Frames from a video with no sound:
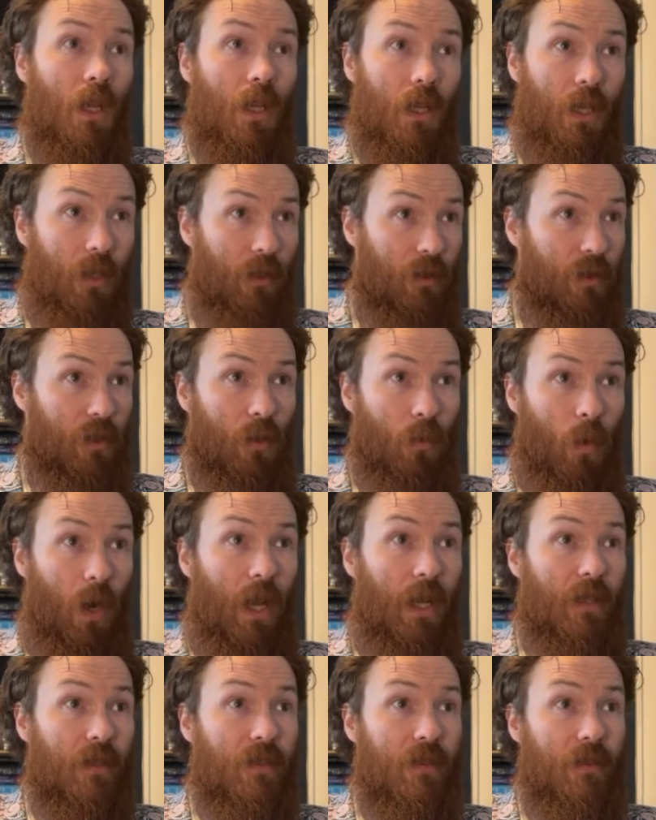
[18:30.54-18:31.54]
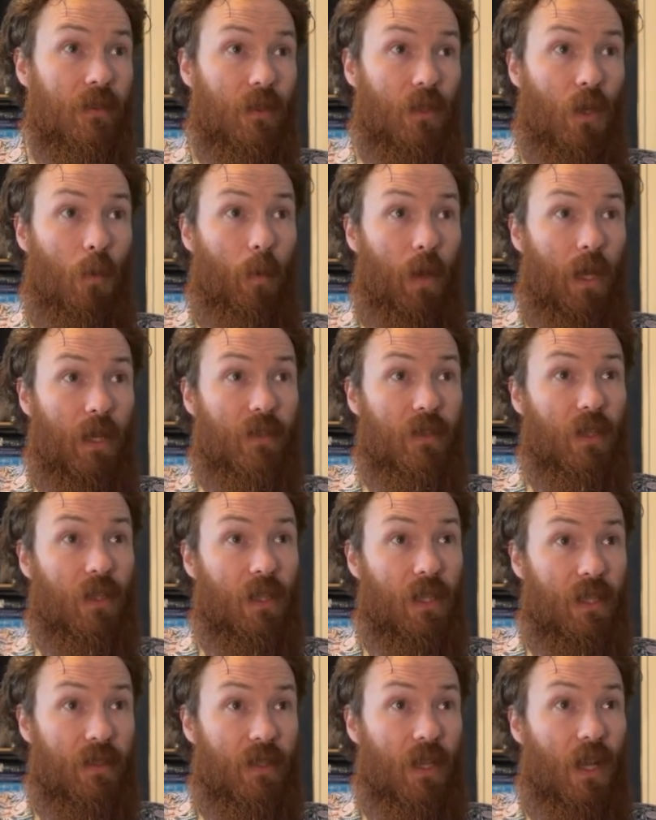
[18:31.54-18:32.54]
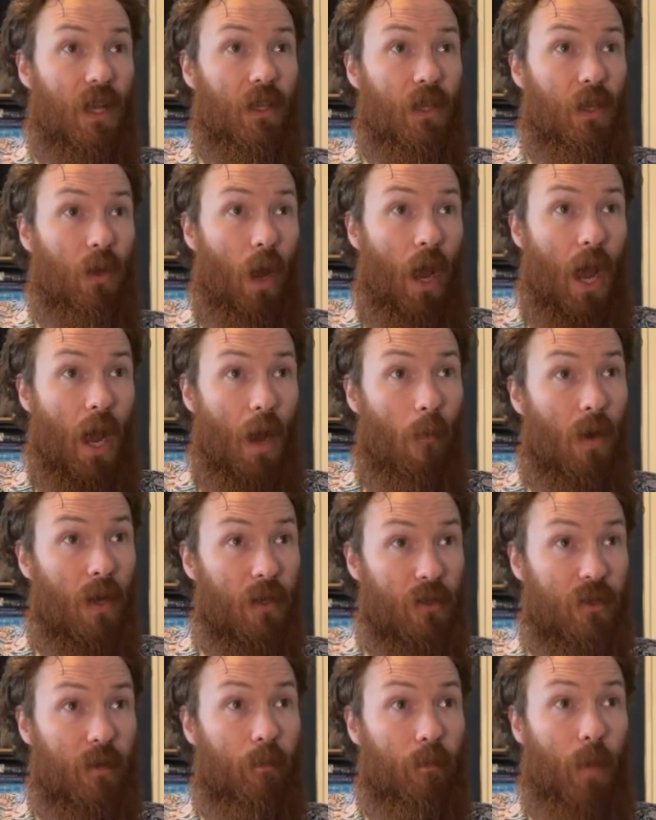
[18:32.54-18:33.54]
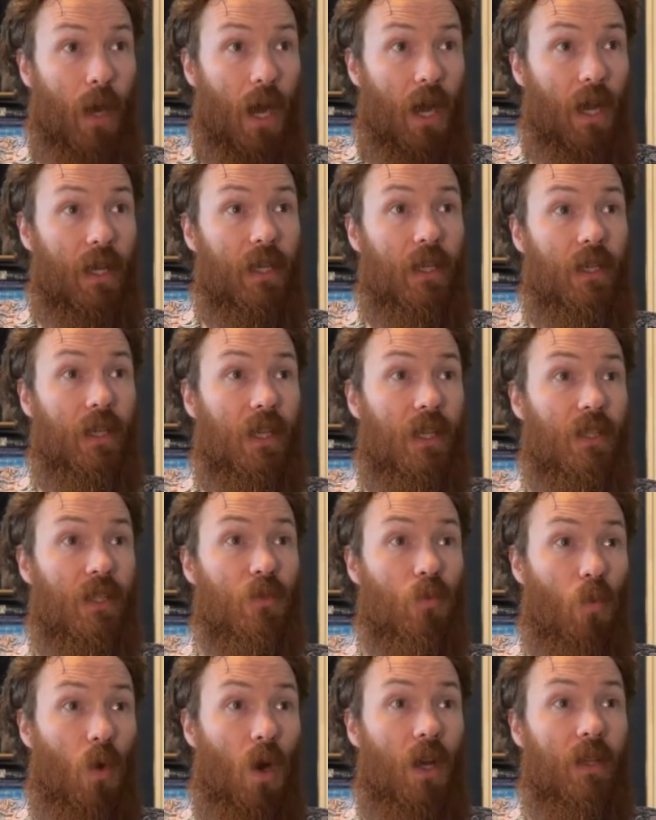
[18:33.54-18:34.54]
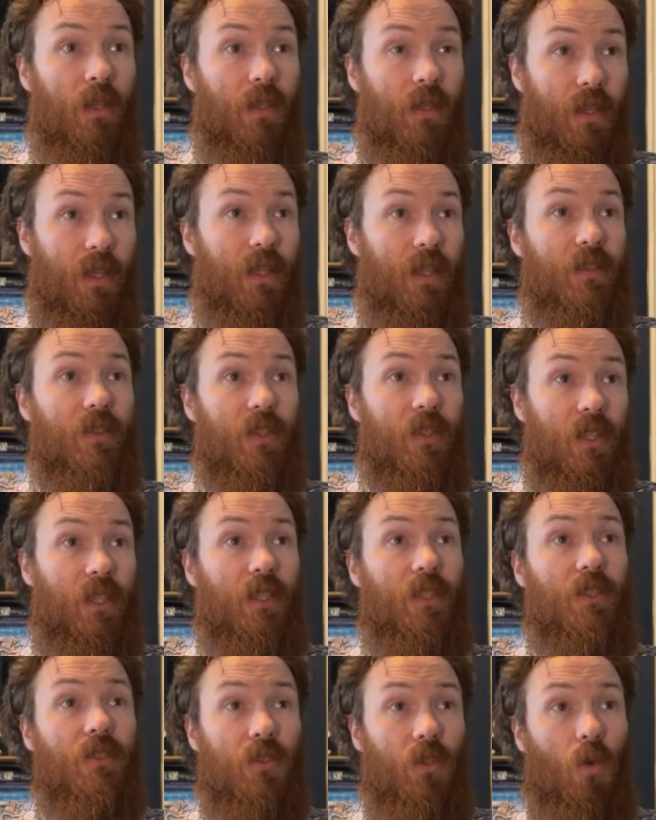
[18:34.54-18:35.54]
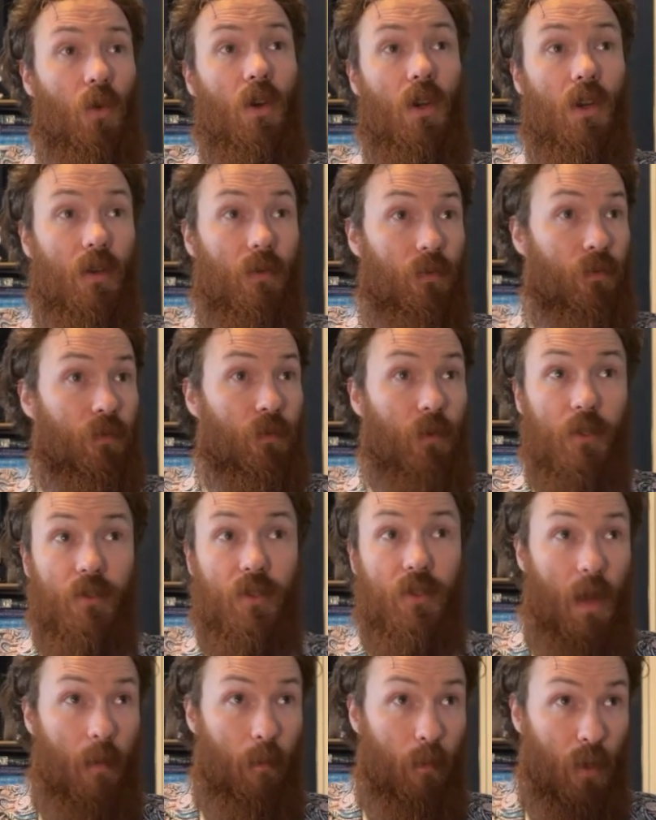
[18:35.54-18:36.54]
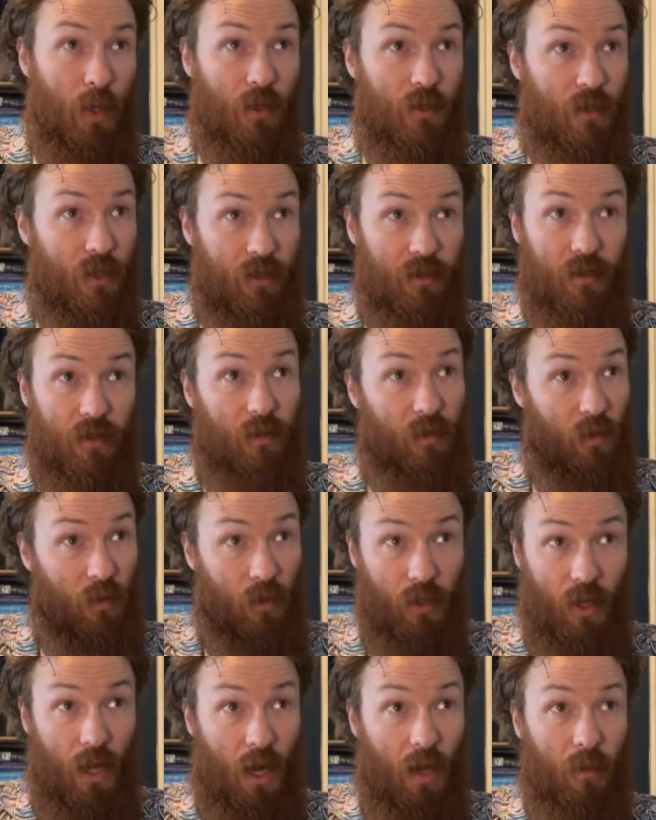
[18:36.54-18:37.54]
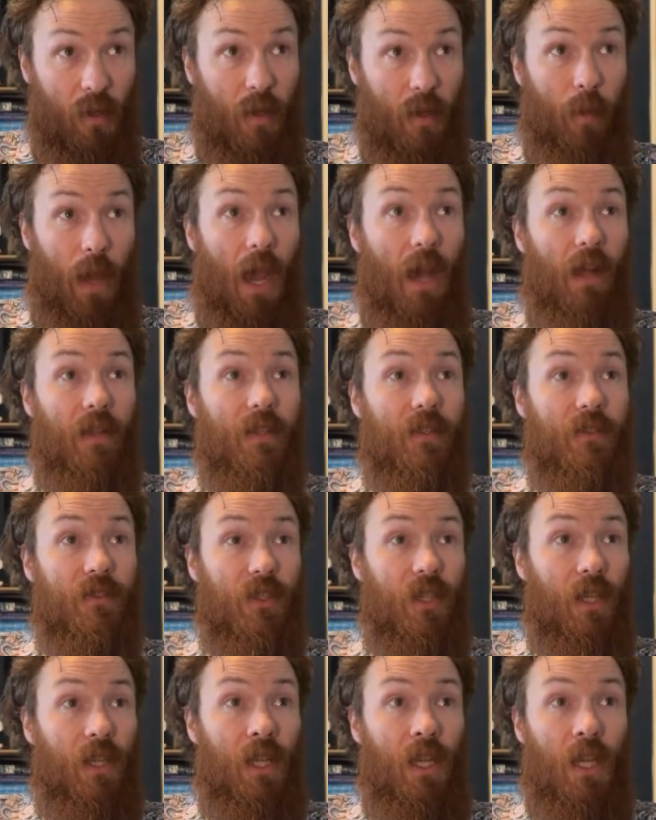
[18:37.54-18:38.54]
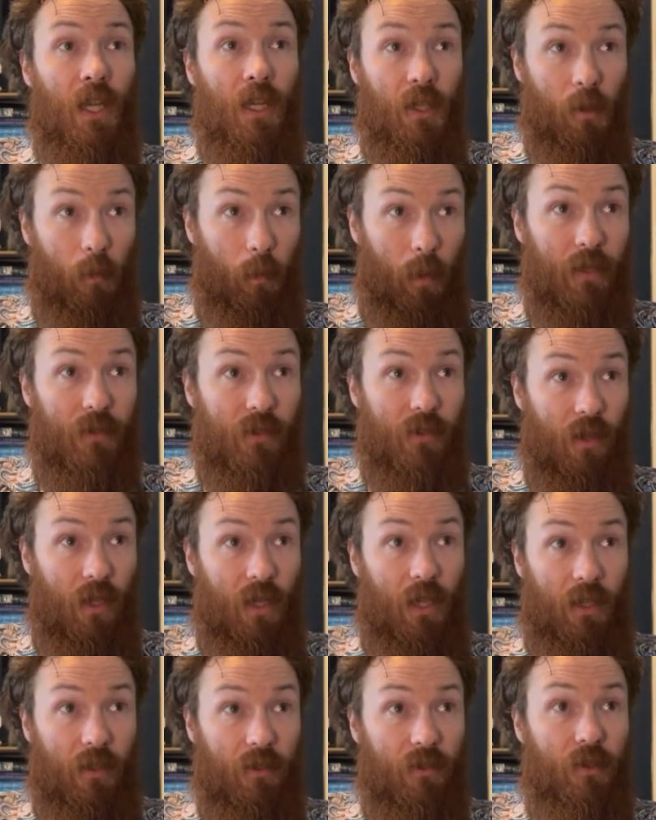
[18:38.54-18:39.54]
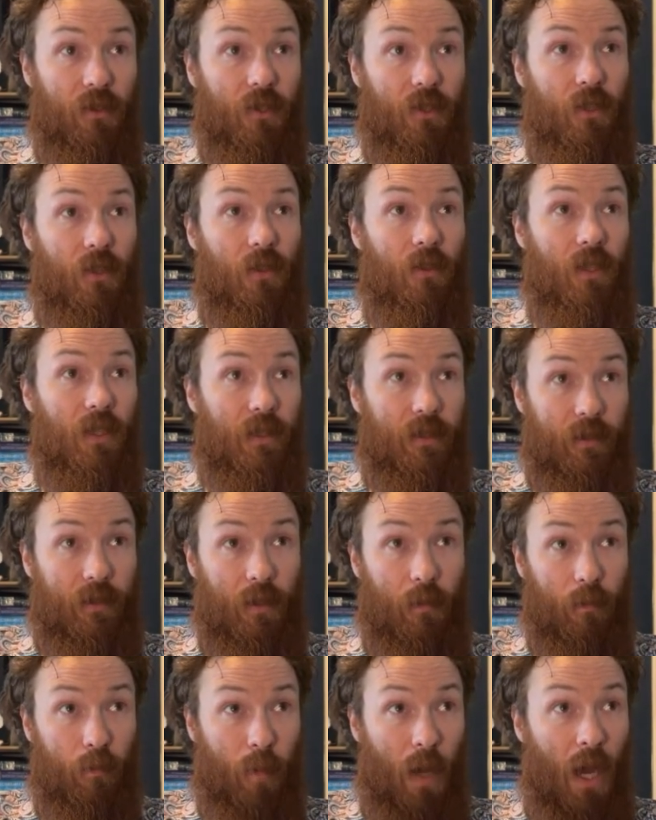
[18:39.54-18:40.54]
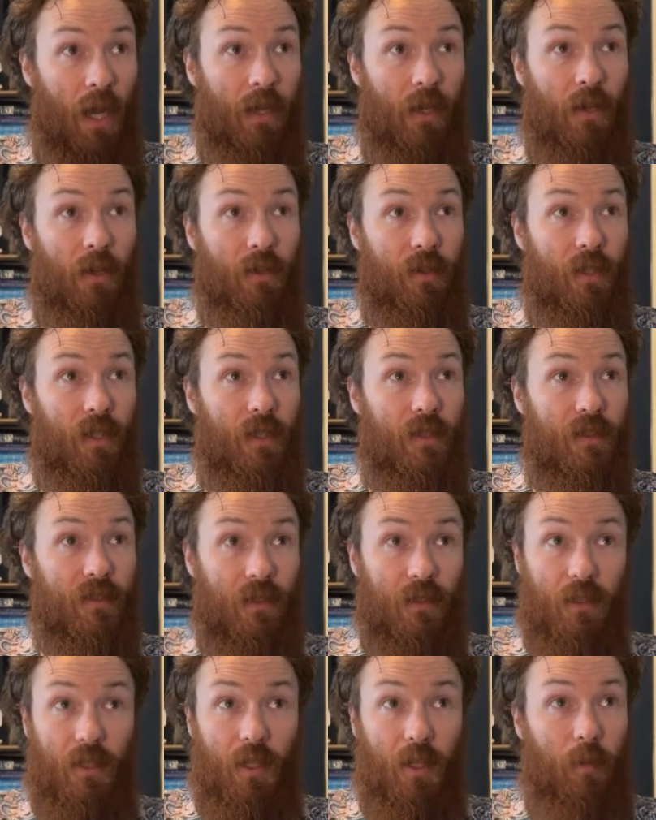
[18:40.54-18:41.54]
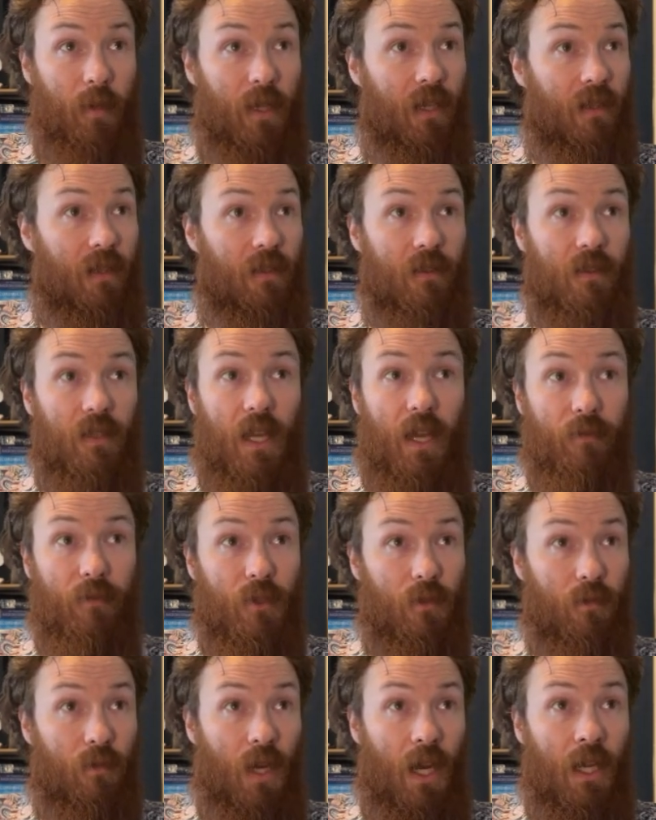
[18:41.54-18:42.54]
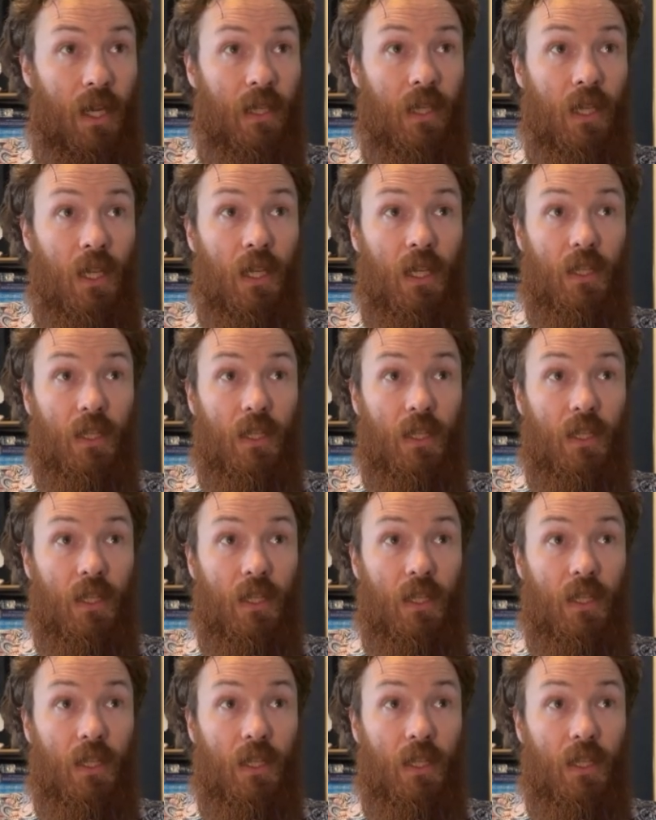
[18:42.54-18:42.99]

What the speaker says: Here's your weights. Basically it's telling you how much to buy in each one. This is your first time purchase. You're not rebalancing. You're basically, here's your to-do list. Buy all these. A little bit of the left or right.